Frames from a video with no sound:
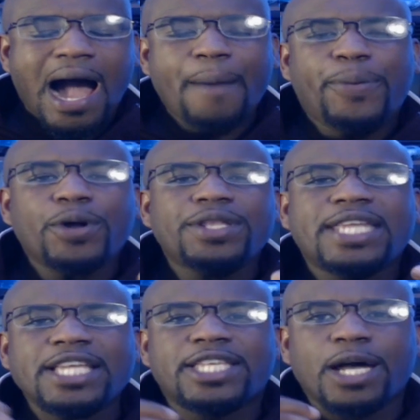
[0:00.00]
I'm putting
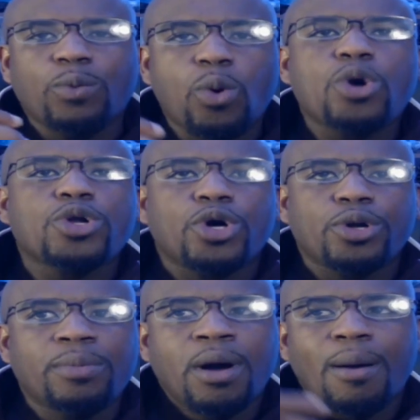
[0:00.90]
Denzel Ward
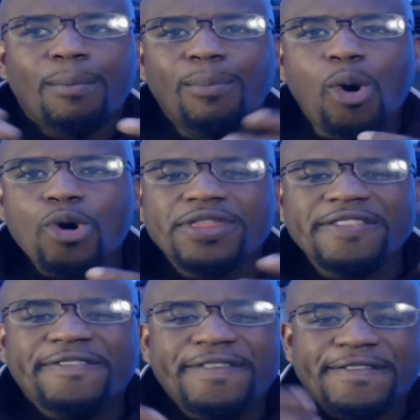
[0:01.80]
on him more
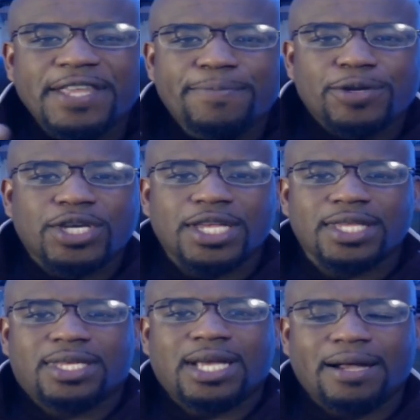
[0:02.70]
than 50%
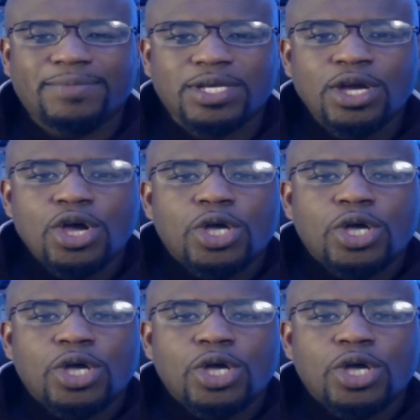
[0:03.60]
of the times.